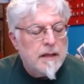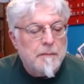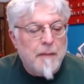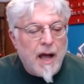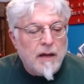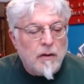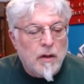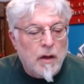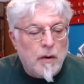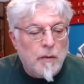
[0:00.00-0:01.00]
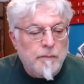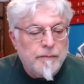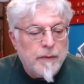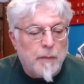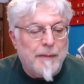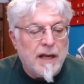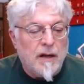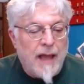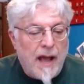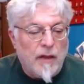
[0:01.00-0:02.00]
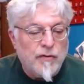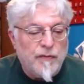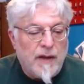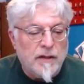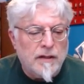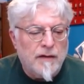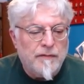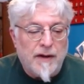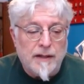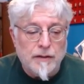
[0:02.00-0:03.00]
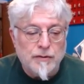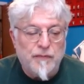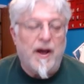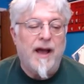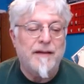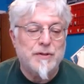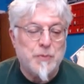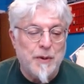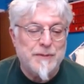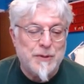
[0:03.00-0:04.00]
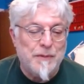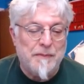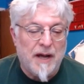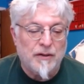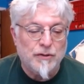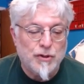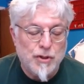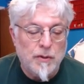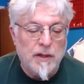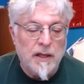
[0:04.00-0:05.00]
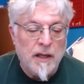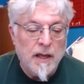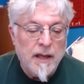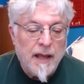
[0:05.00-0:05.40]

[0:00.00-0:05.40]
Model home, or model house, follows five swimsuit models shooting